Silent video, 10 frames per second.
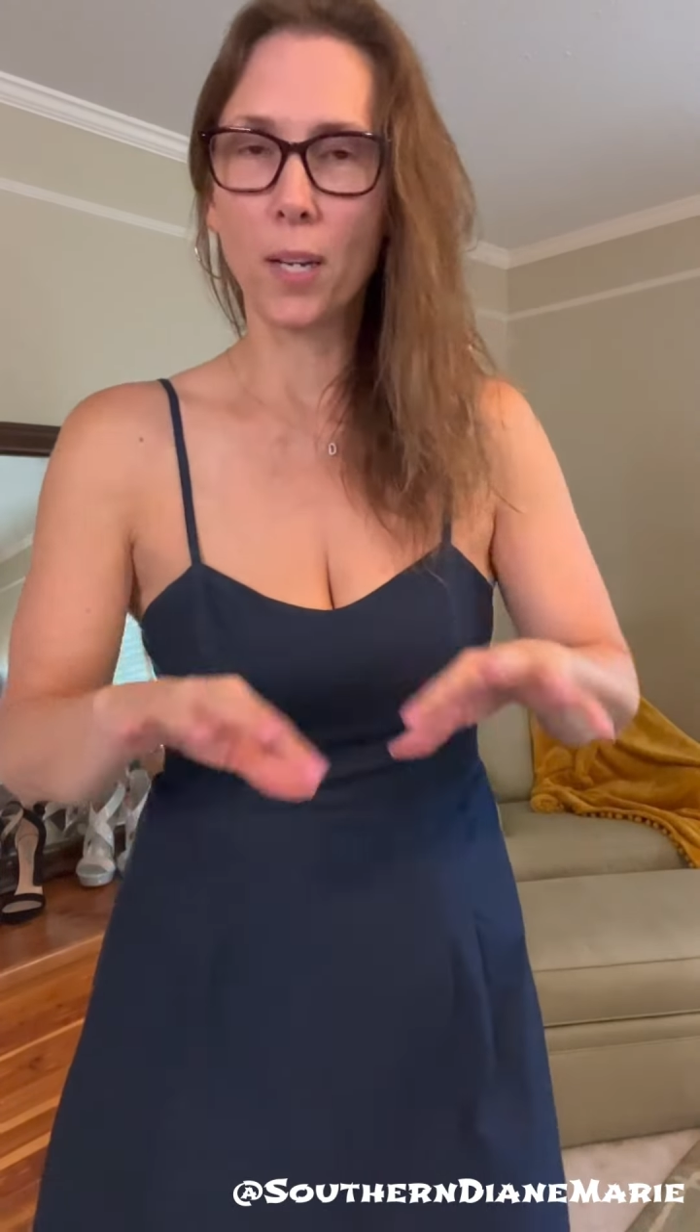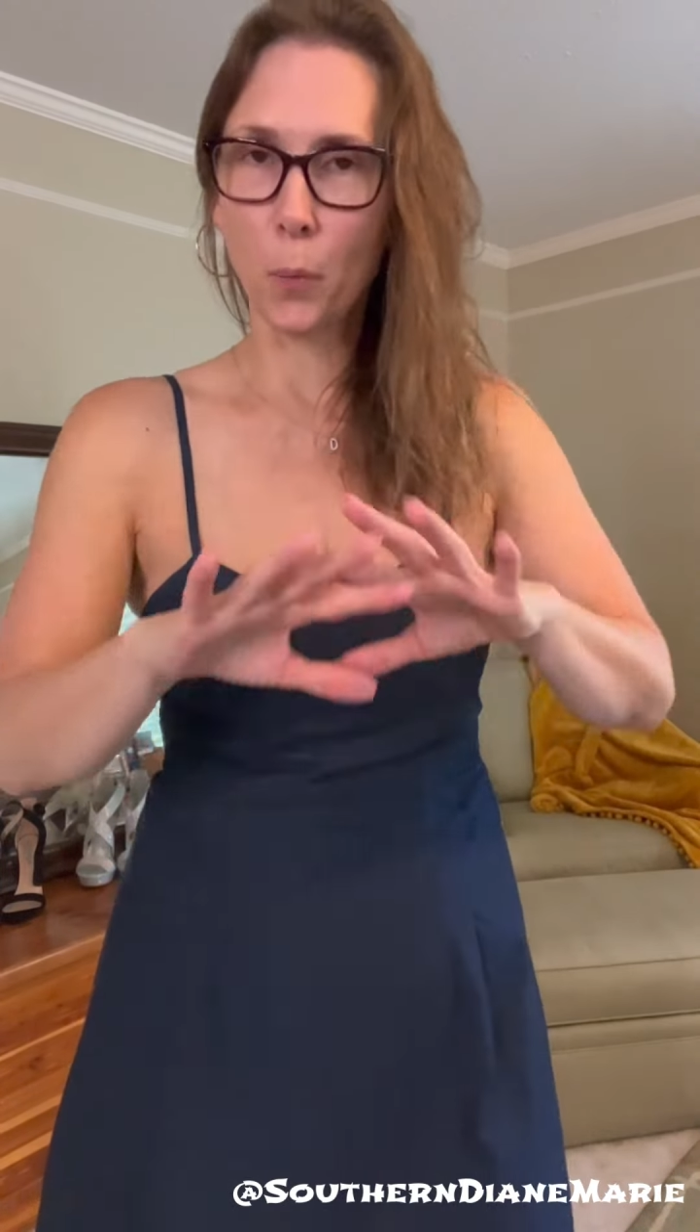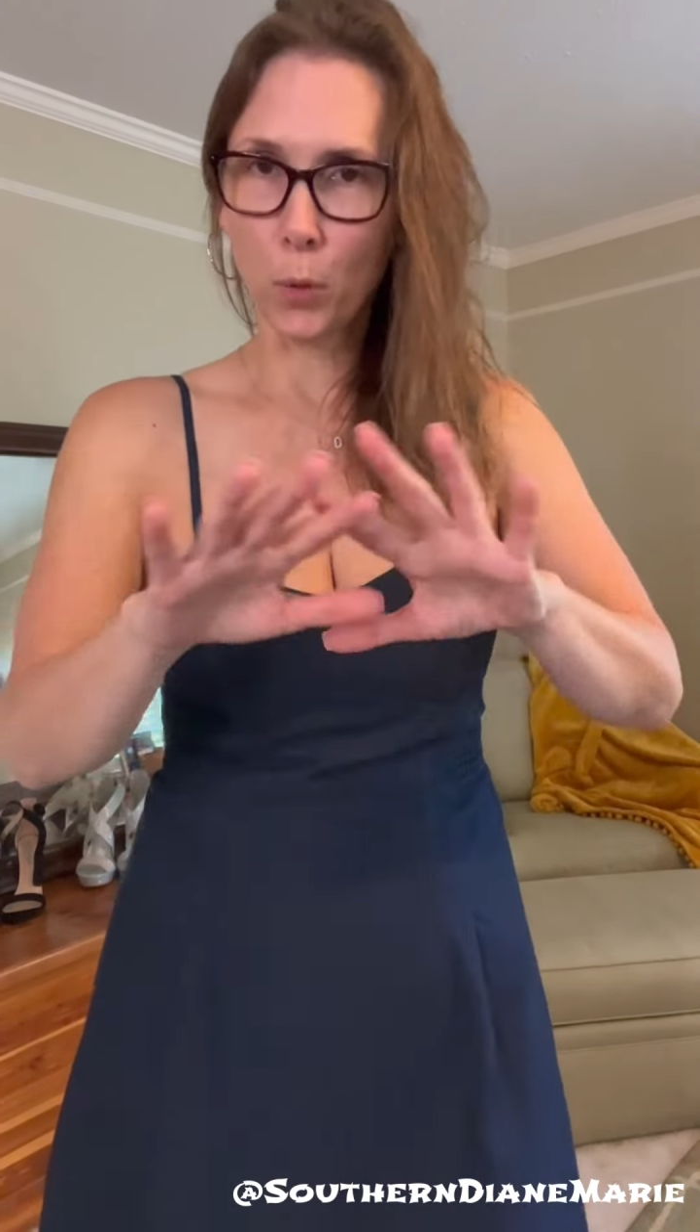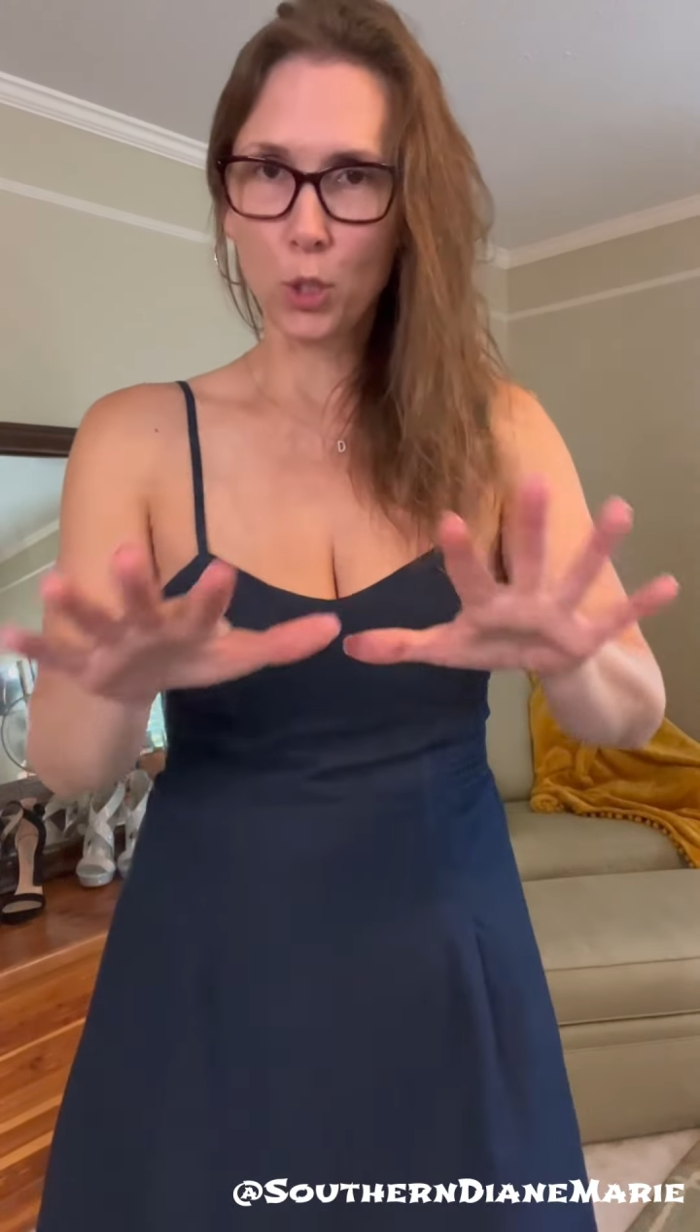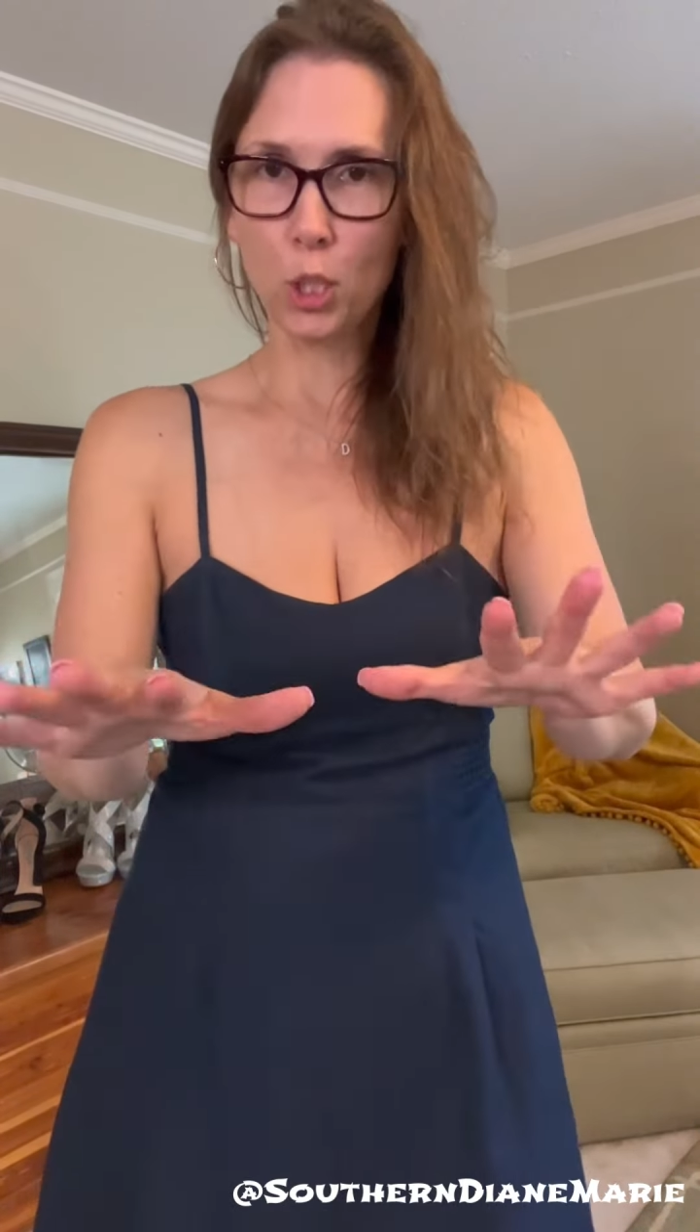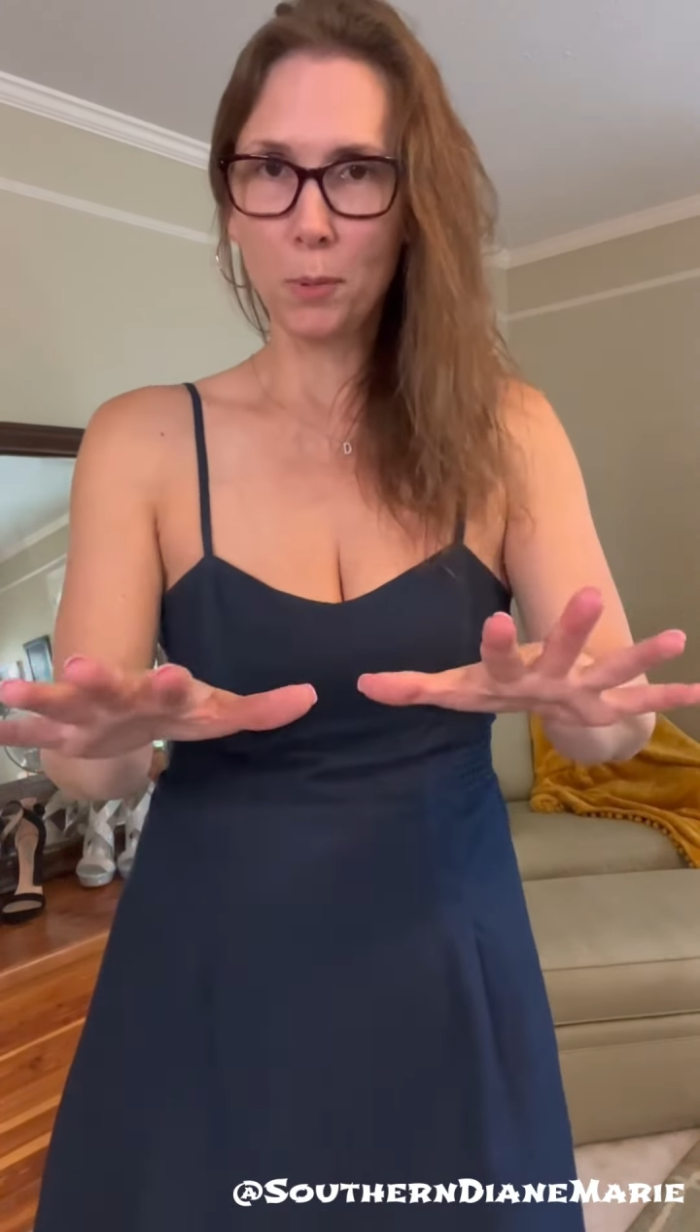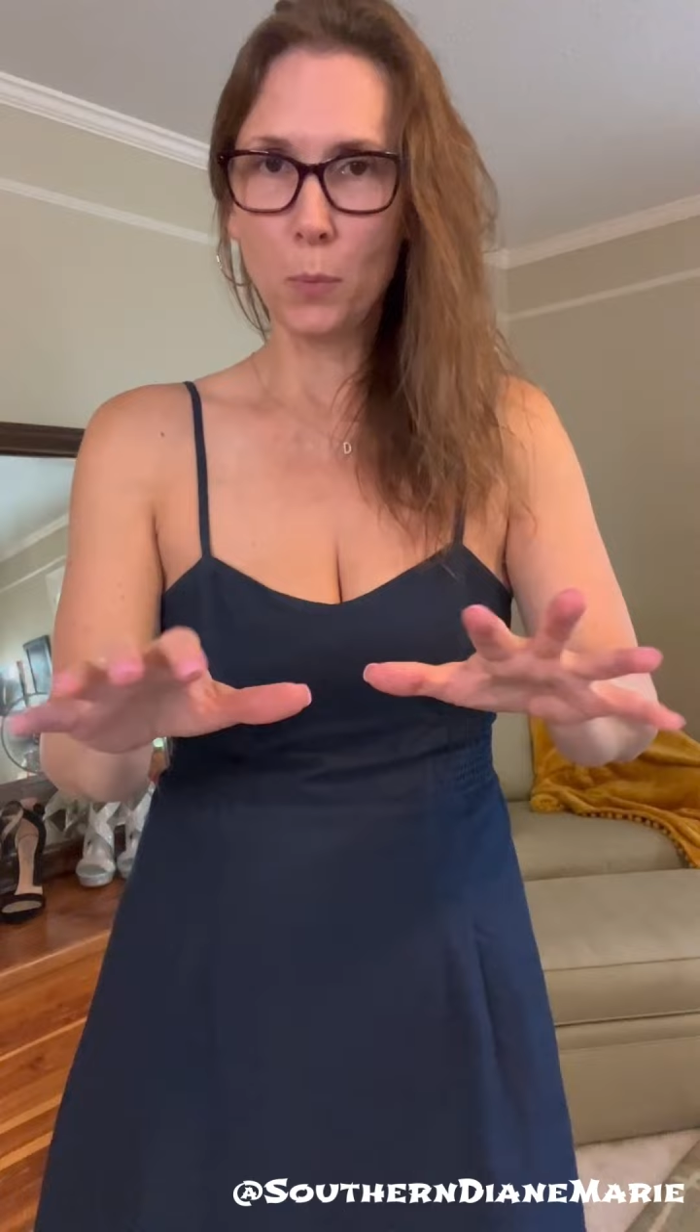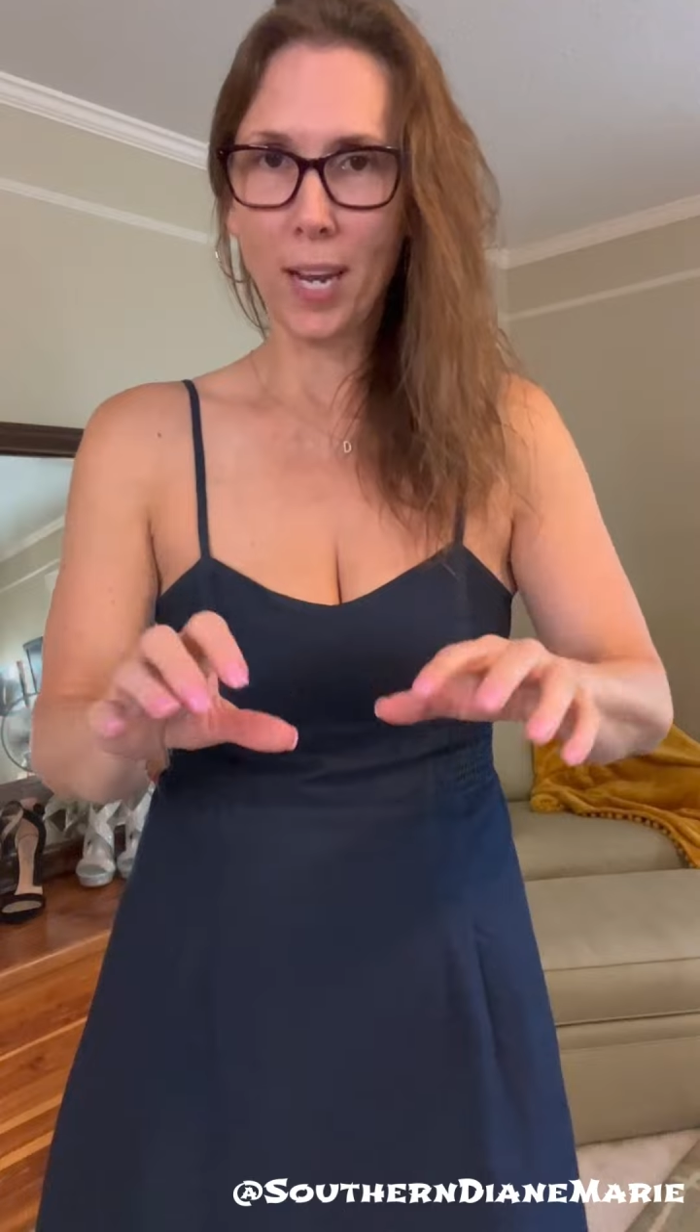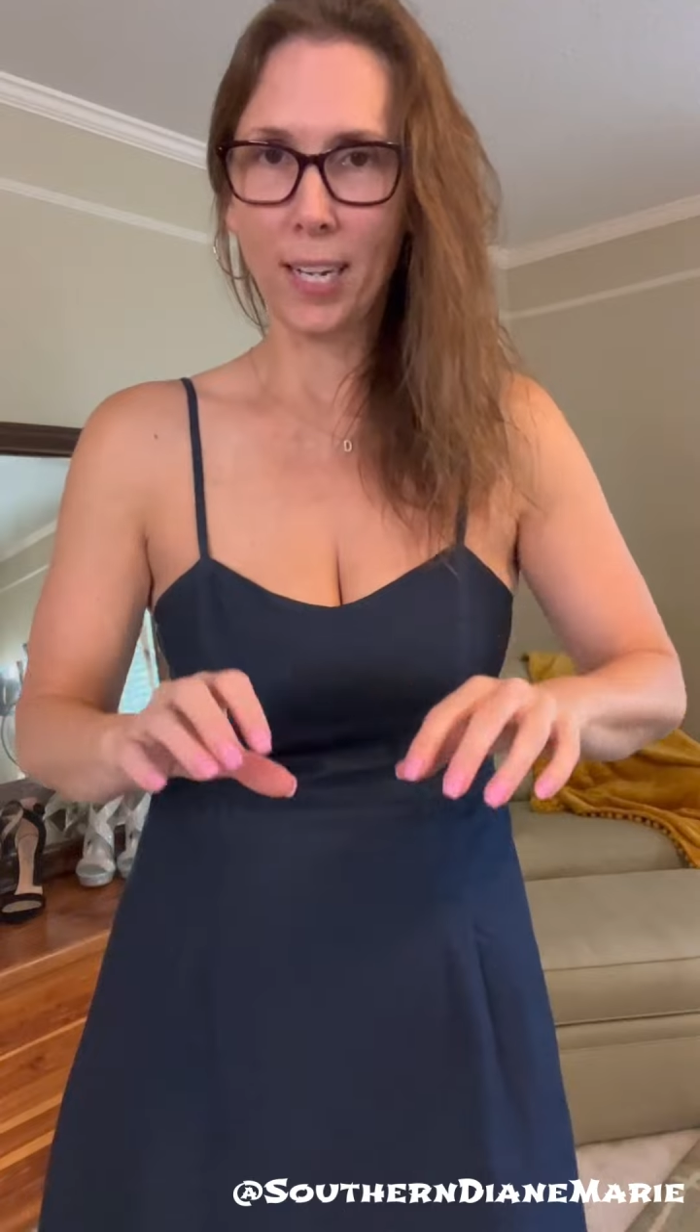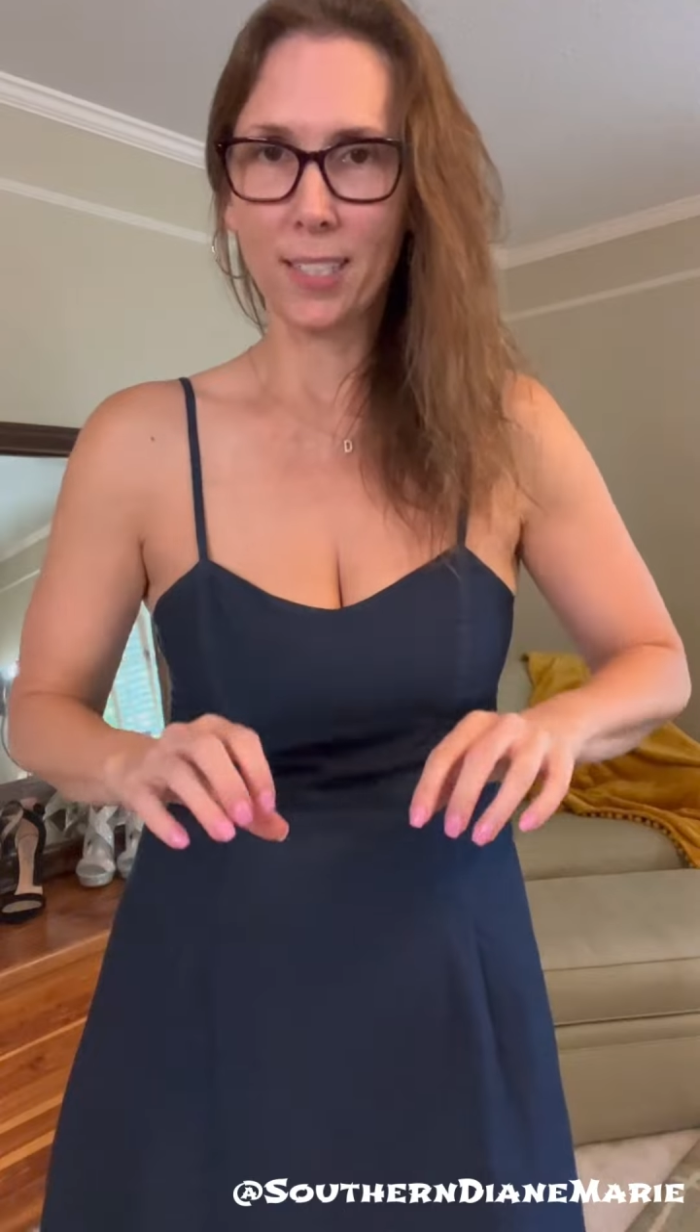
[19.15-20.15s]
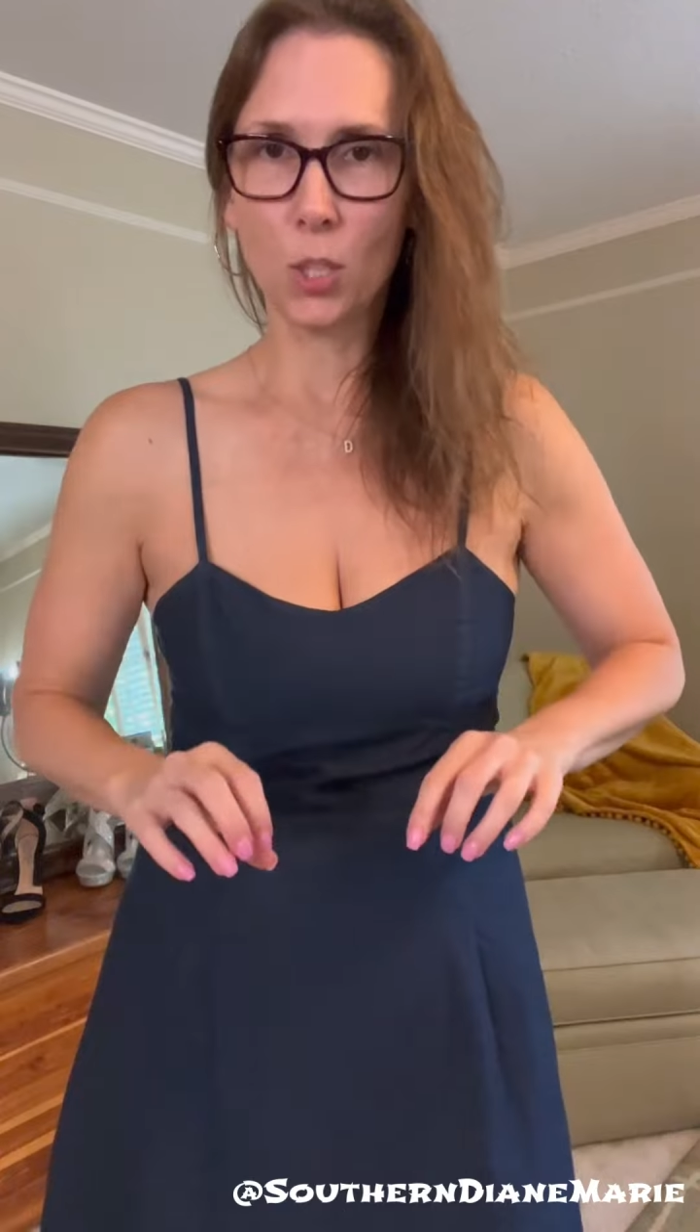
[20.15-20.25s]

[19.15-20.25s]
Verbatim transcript: I want you to be ready.